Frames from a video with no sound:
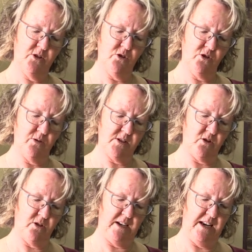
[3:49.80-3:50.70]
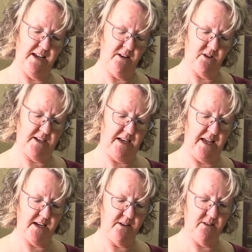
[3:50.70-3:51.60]
tells you it's got clay, a lot of
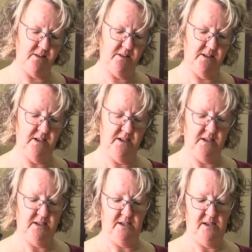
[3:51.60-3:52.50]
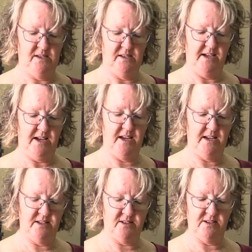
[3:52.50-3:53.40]
clay in it.
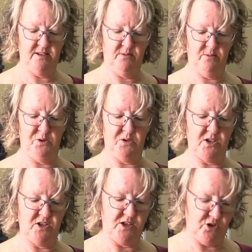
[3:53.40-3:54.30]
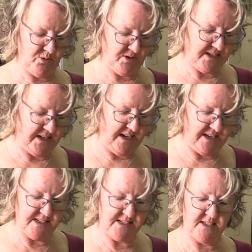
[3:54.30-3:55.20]
And what also tells you it's
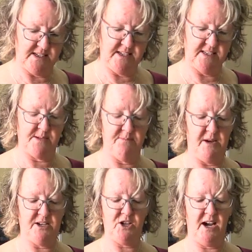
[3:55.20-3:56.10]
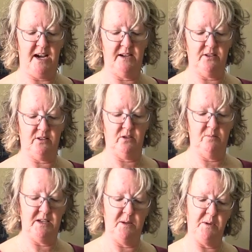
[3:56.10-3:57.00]
clay is that it gets much harder to
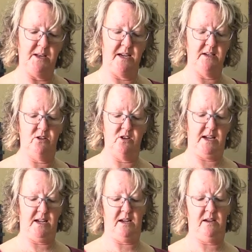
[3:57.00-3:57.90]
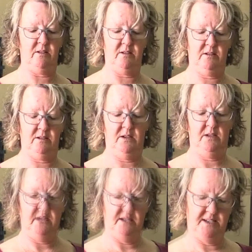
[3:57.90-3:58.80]
manipulate in your hand.
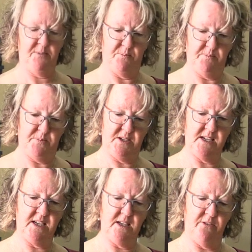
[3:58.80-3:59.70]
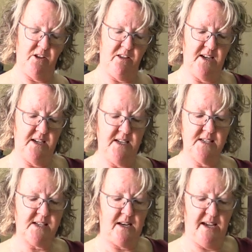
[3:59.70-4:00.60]
And particularly if you think it
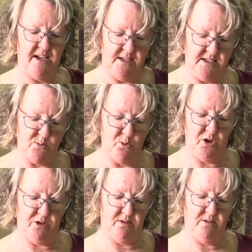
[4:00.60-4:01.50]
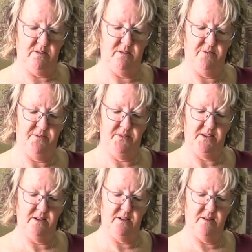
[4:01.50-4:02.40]
is clay, it is worth
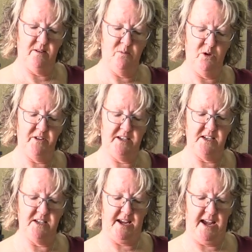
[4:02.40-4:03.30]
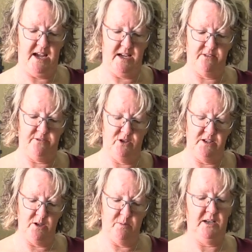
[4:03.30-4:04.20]
moving it in your hand for a
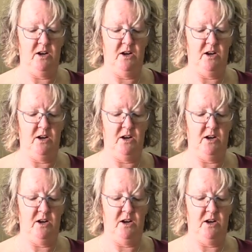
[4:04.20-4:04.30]
little bit